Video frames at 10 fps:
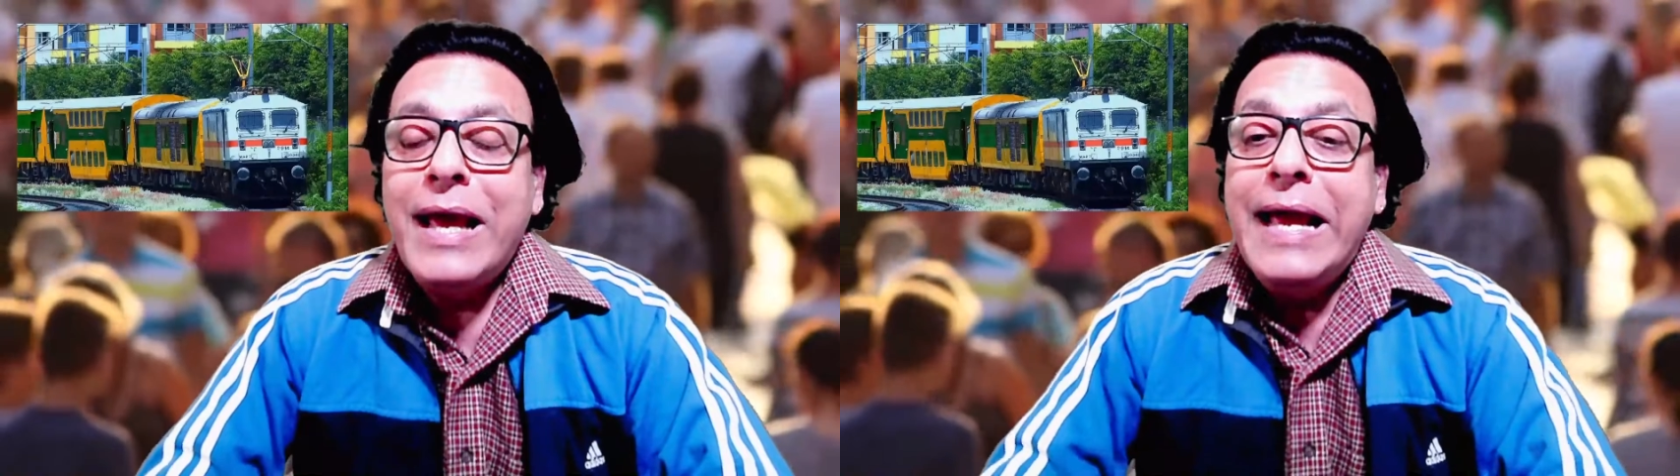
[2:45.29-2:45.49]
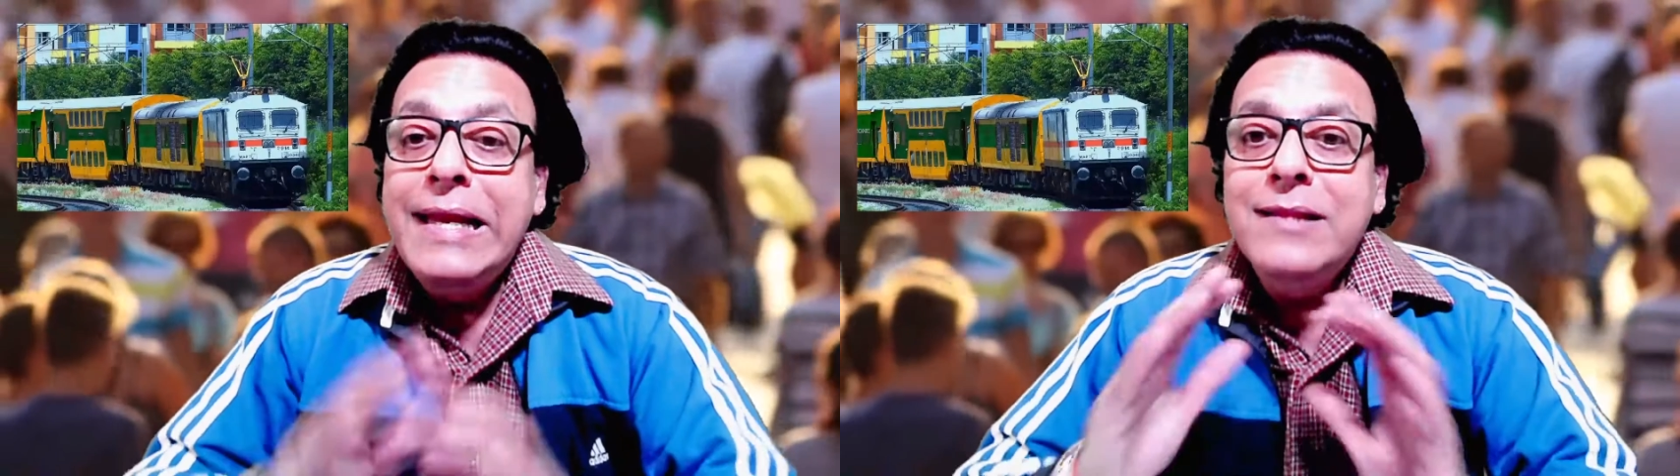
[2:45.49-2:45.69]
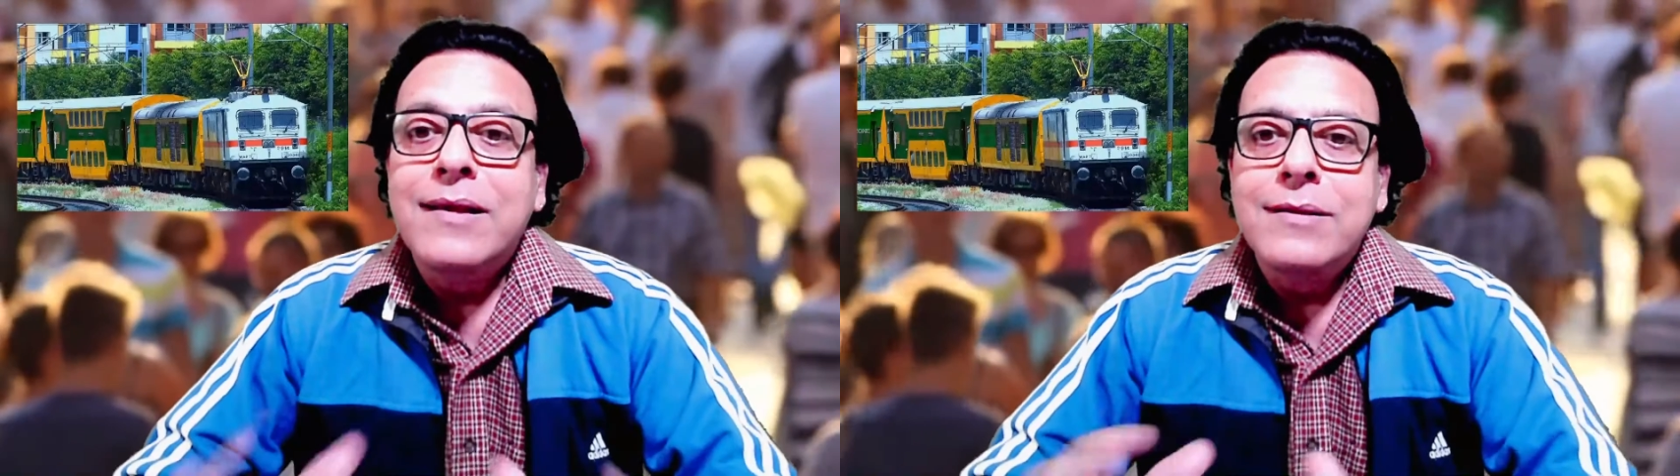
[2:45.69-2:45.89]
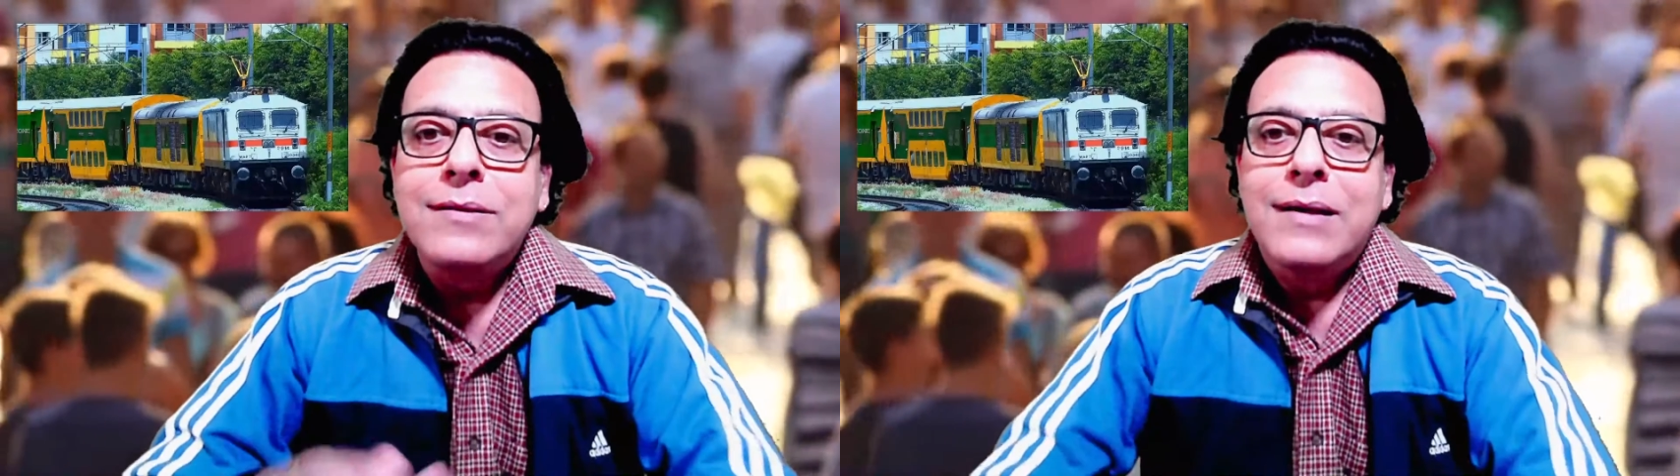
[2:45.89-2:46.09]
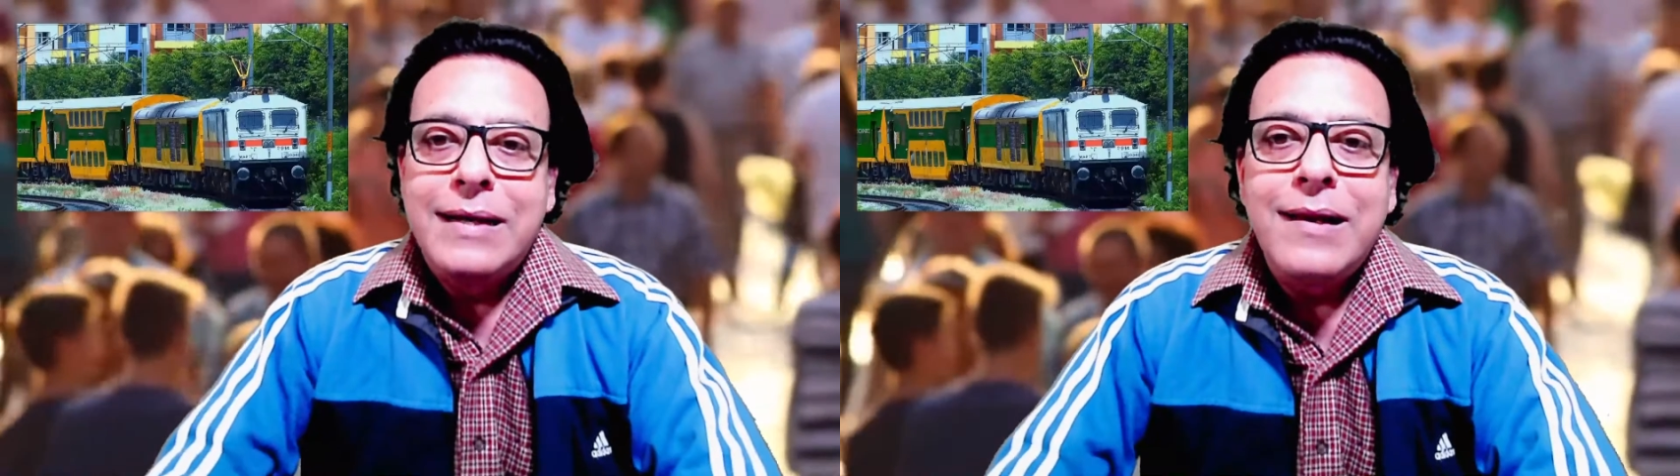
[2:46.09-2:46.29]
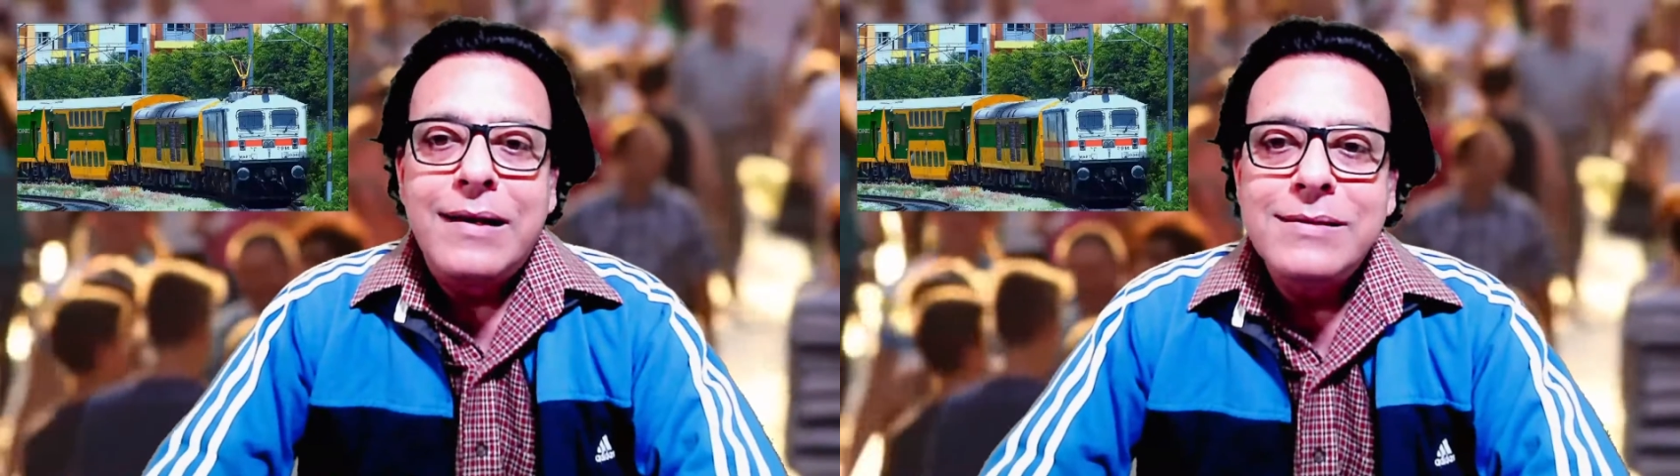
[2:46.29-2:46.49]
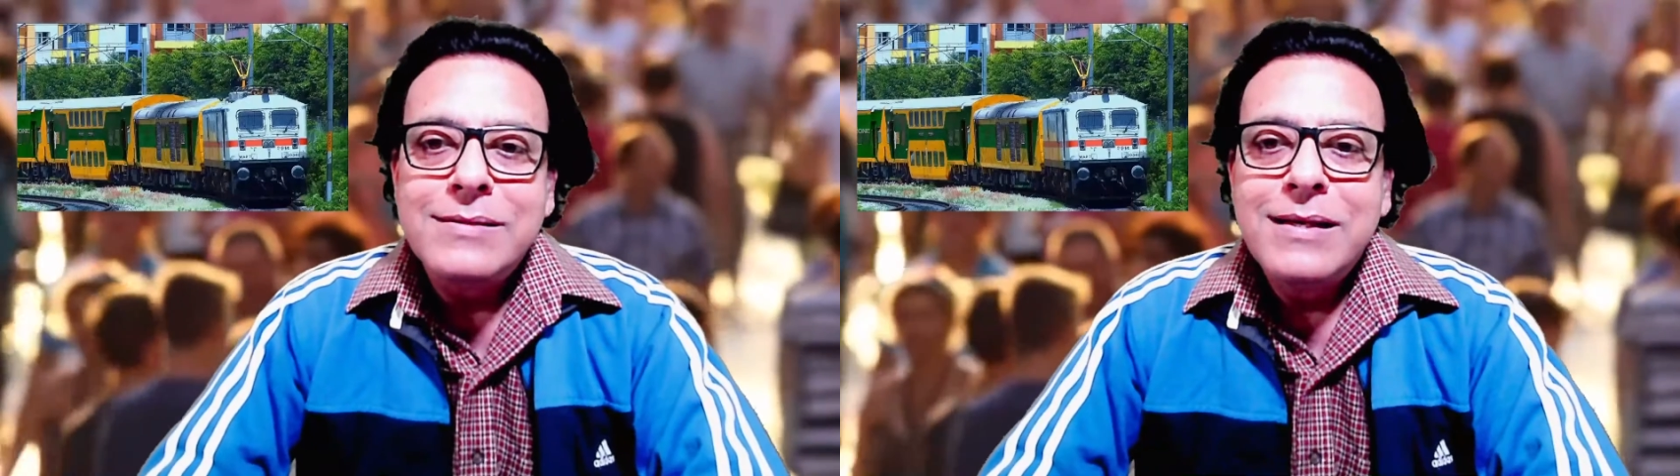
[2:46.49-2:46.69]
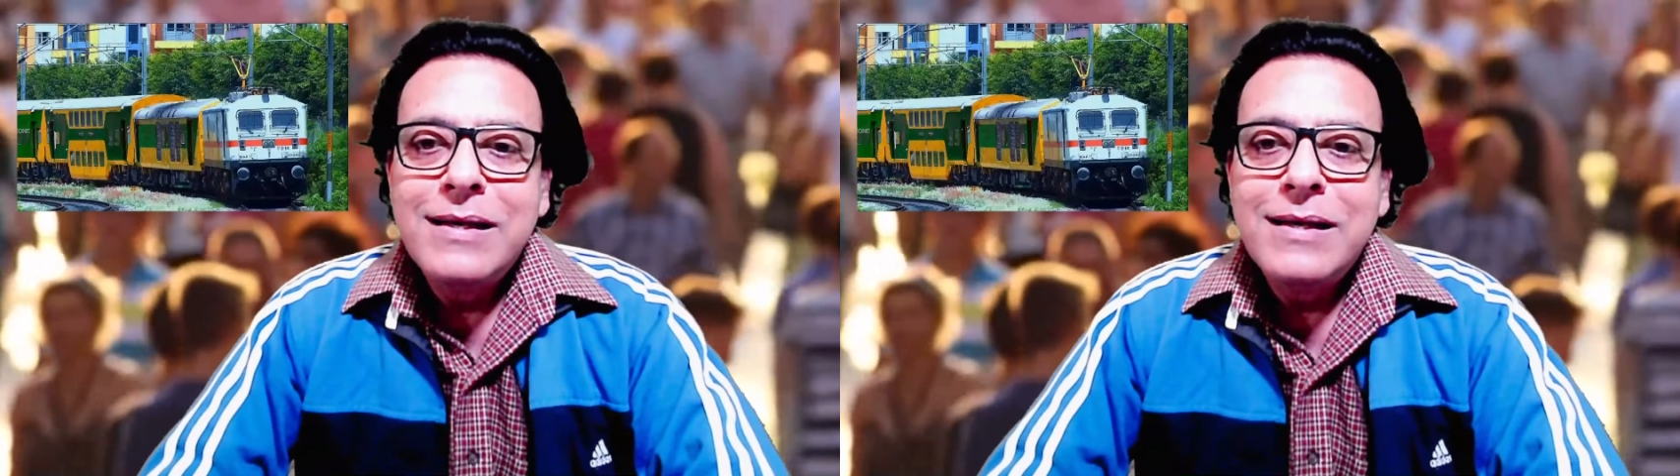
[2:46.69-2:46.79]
anything third class